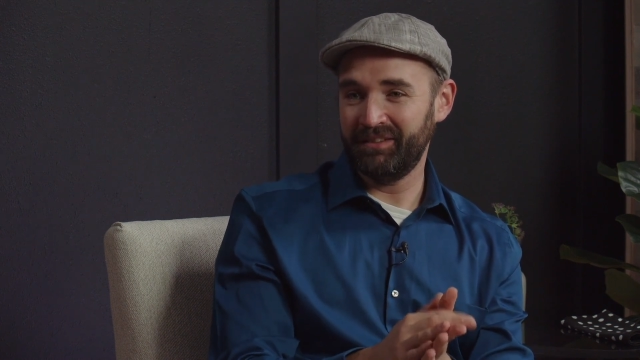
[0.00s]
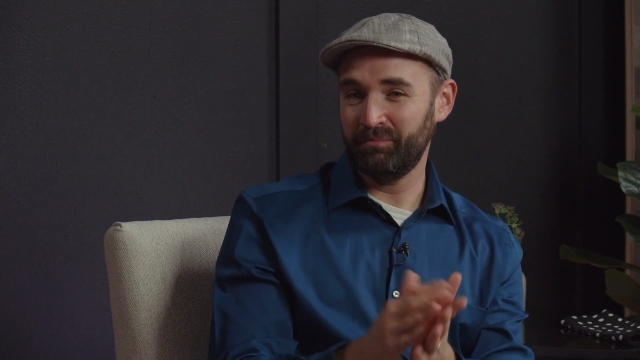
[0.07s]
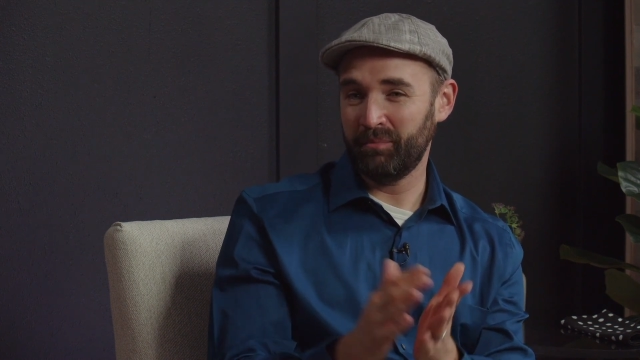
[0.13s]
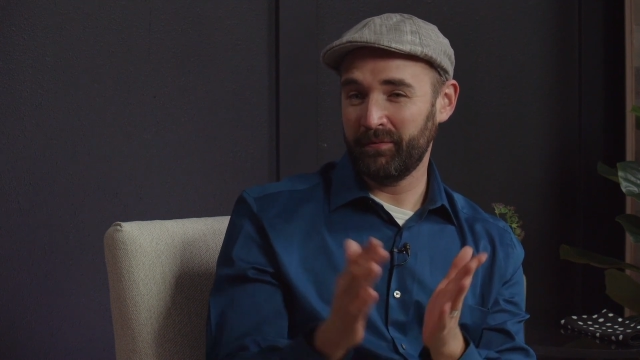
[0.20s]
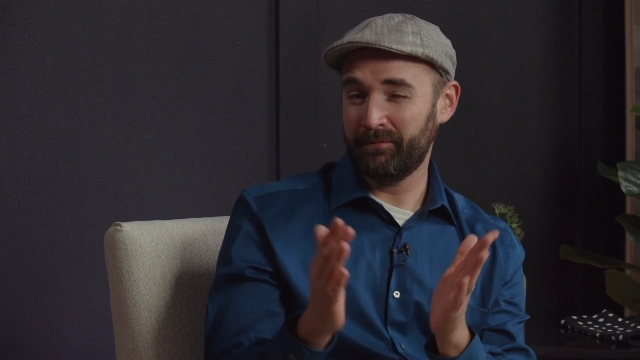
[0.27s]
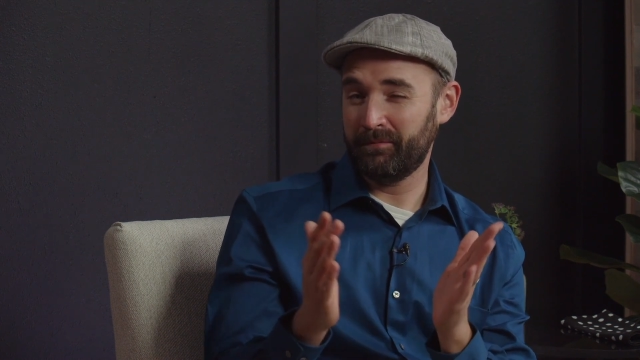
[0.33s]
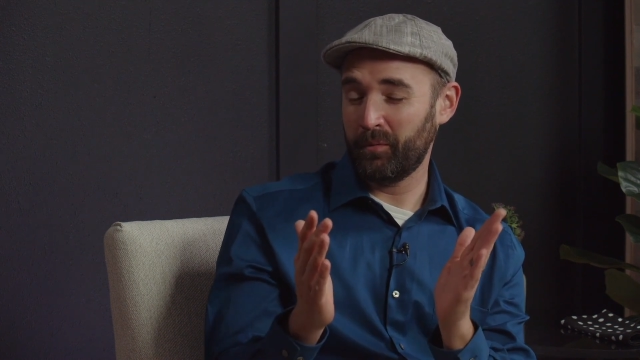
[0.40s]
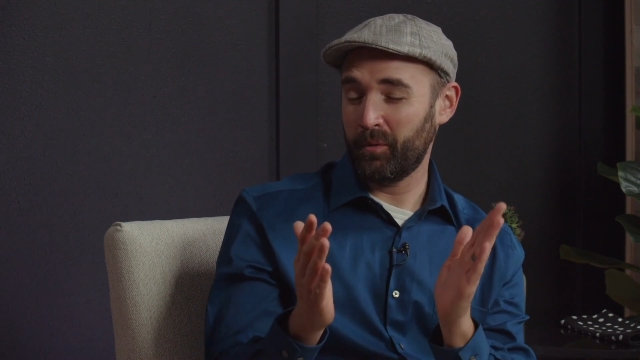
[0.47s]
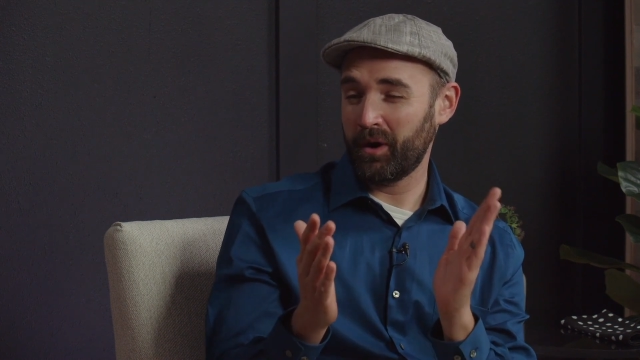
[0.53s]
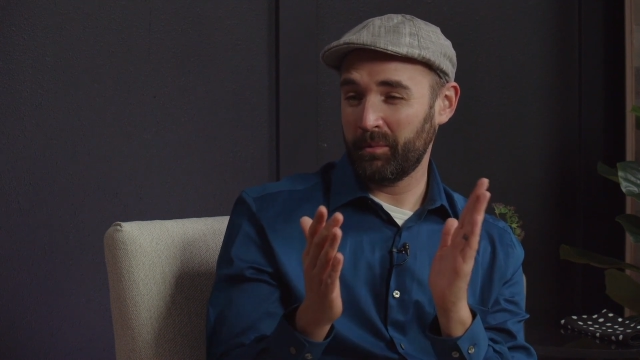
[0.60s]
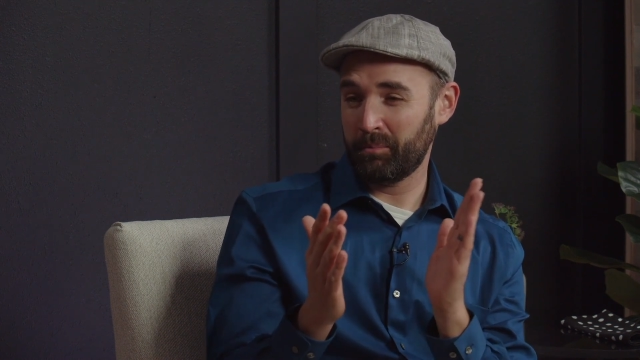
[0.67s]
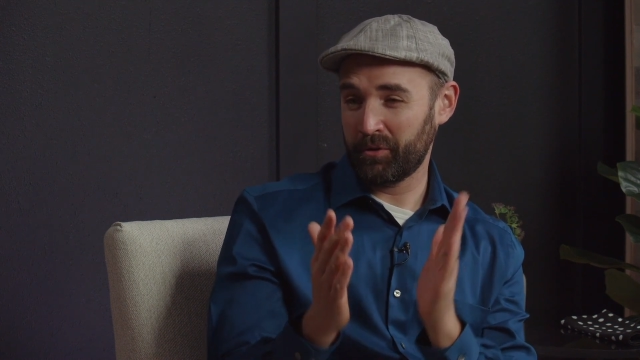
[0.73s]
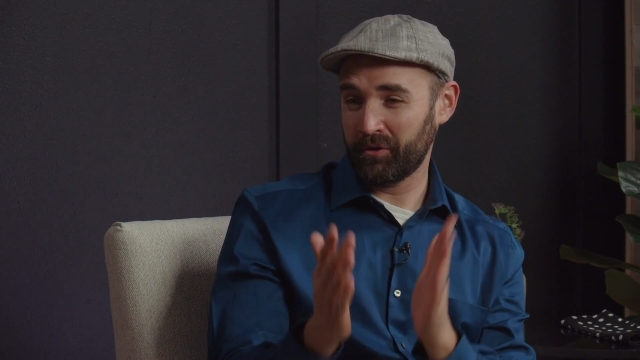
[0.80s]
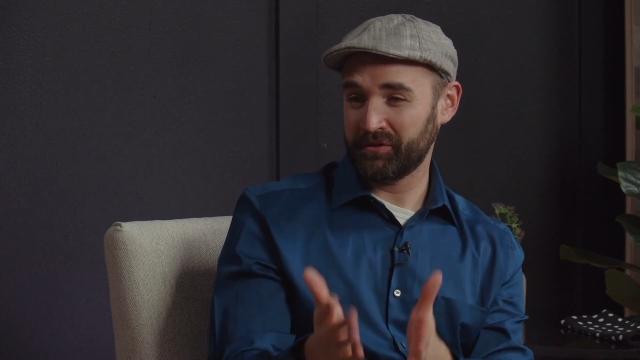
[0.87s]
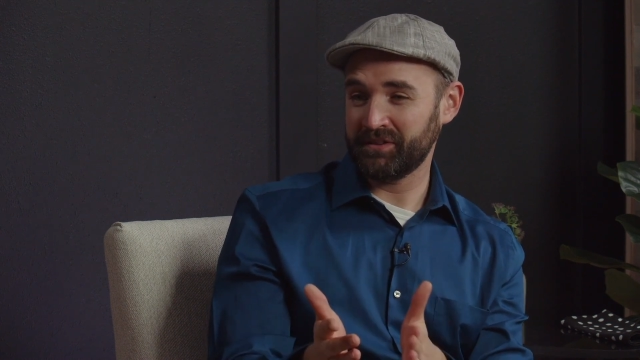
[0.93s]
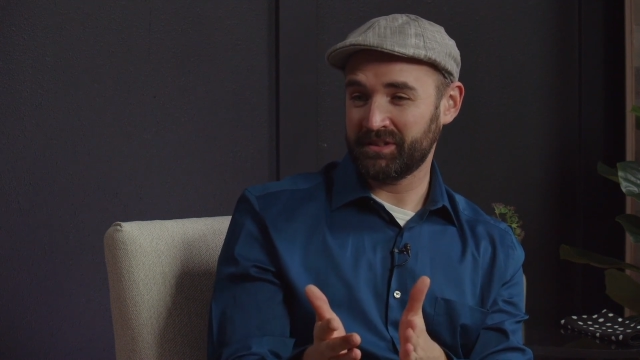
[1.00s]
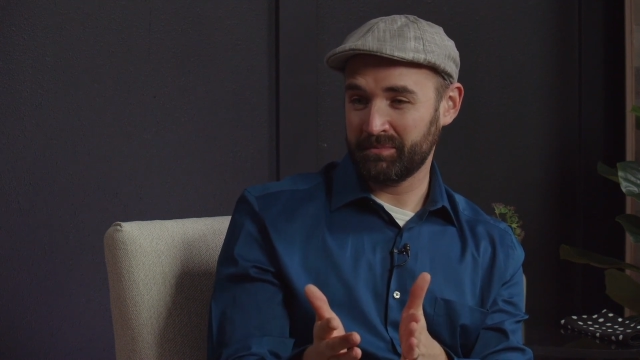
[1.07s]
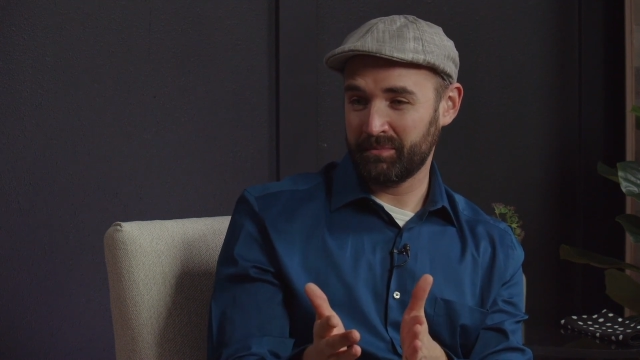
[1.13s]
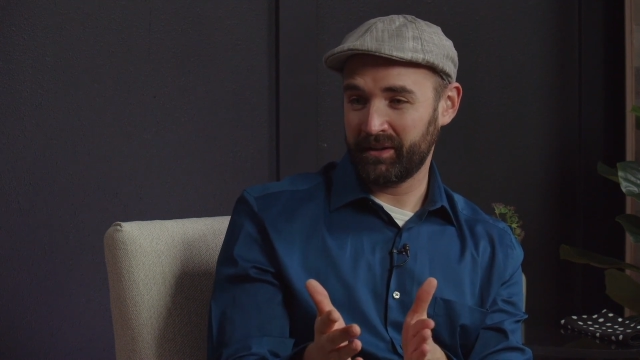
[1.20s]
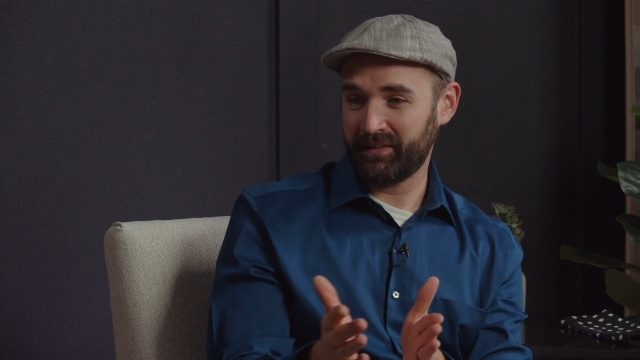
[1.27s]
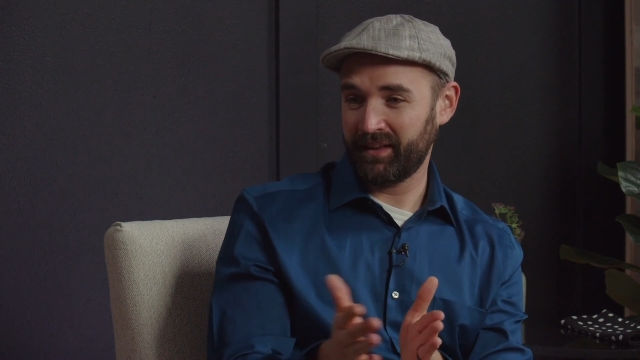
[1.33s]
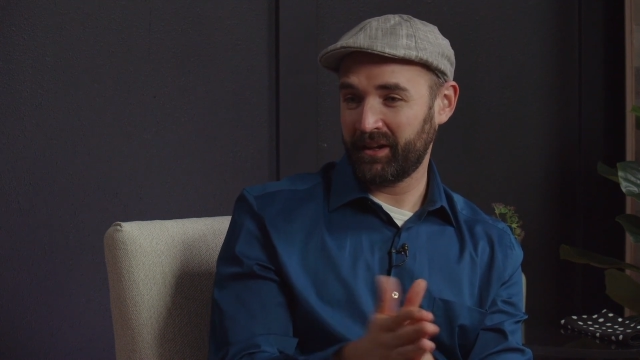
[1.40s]
even before I purchased the
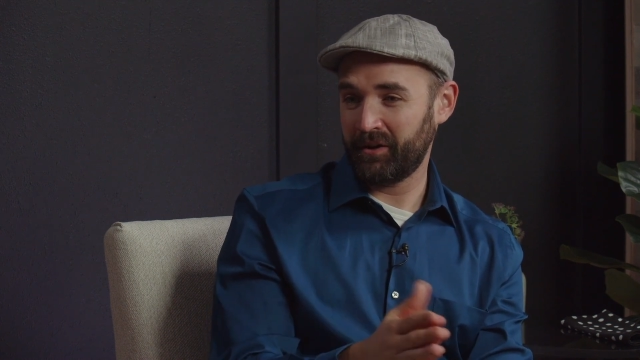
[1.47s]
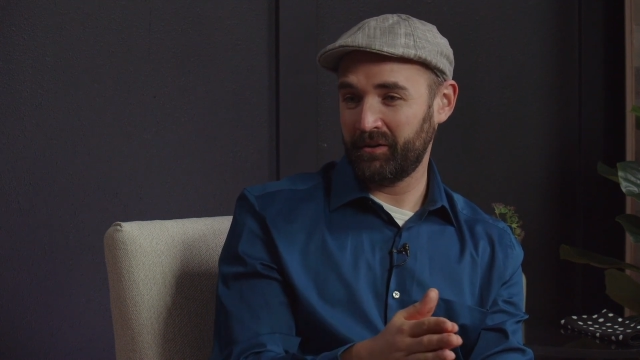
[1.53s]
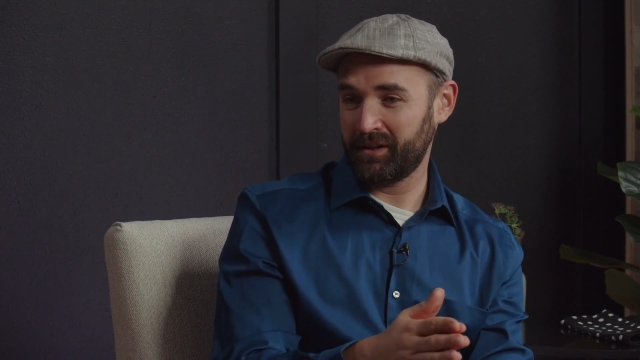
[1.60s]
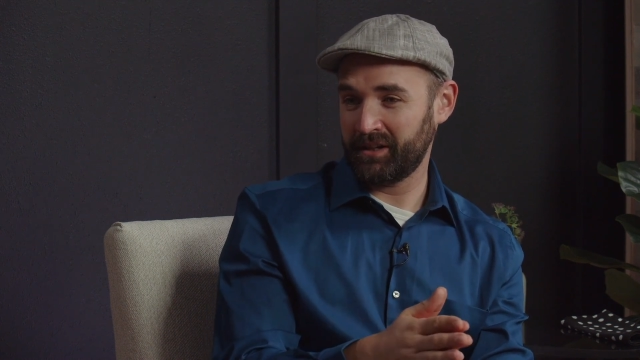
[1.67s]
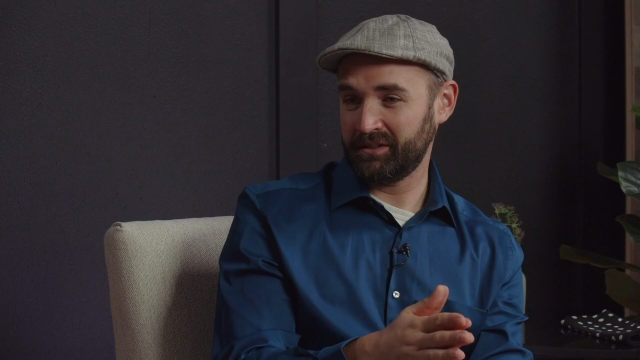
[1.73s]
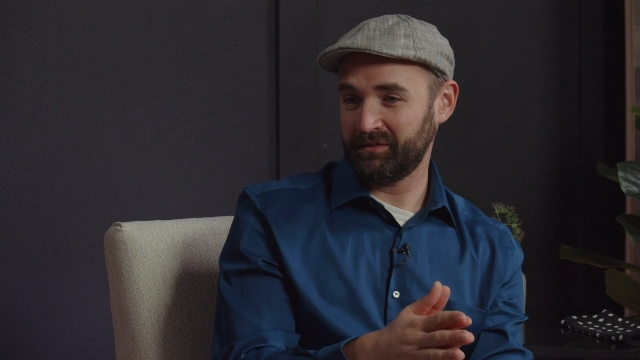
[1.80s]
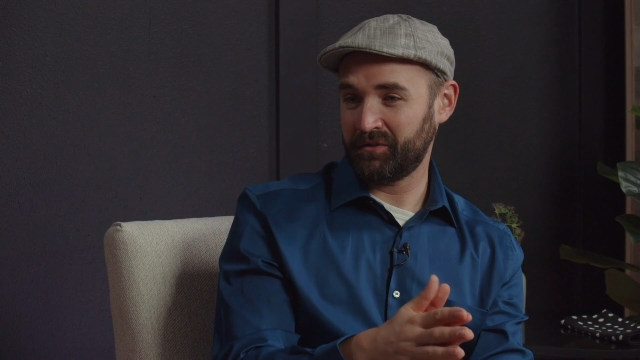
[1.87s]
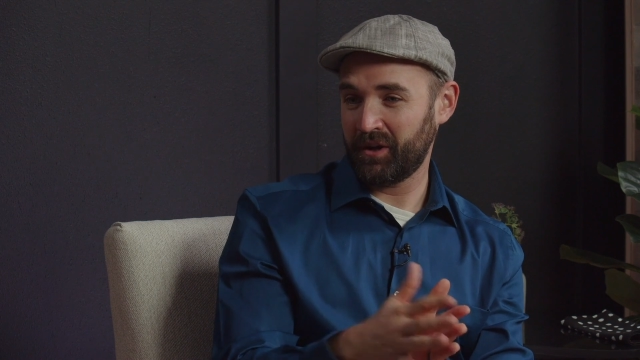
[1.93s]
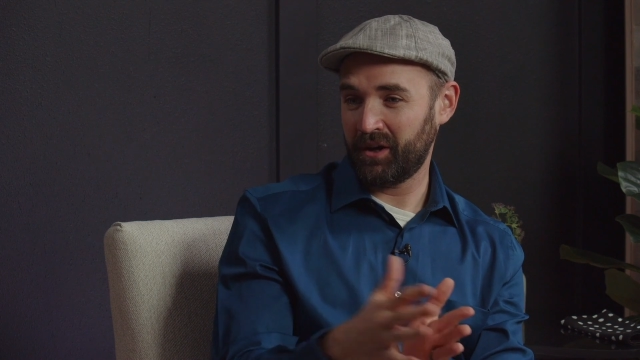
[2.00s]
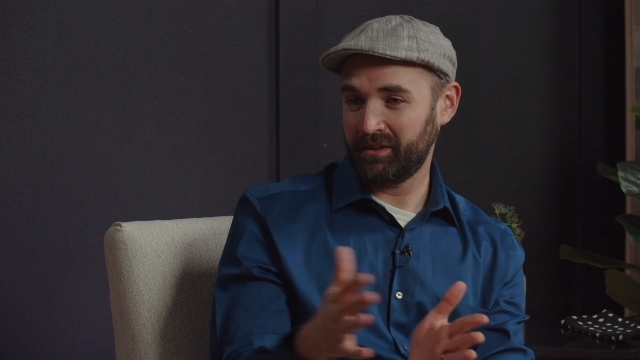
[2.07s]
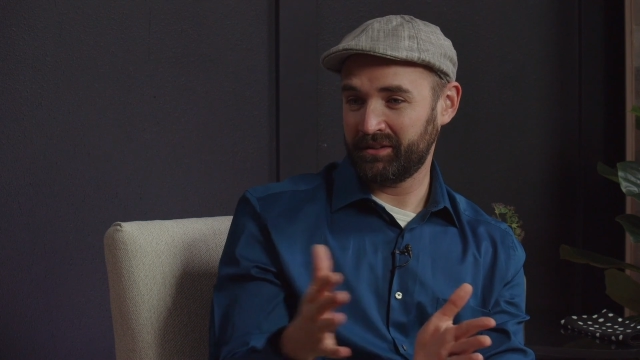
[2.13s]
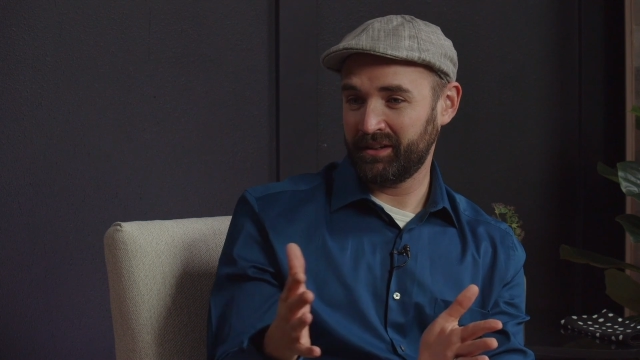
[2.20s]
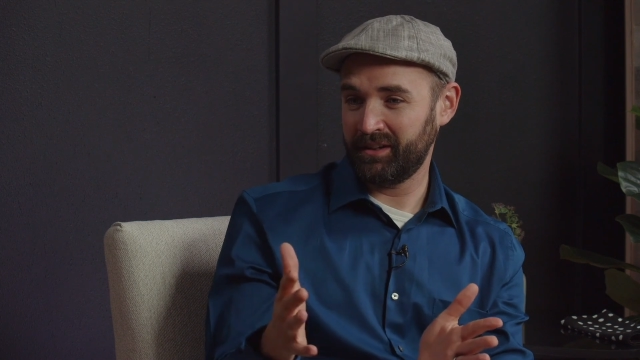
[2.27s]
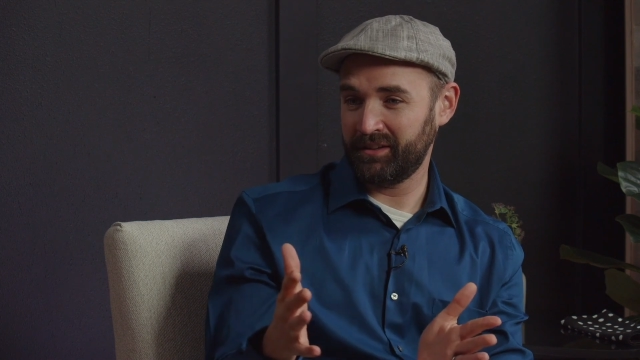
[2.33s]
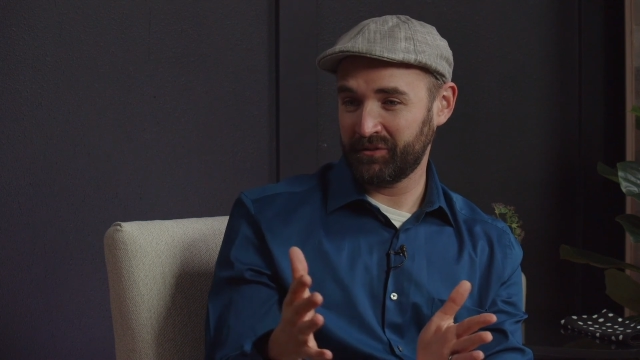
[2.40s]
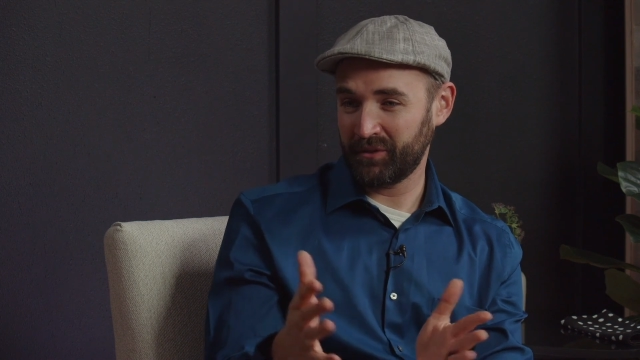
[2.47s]
bike, they had all kinds of content.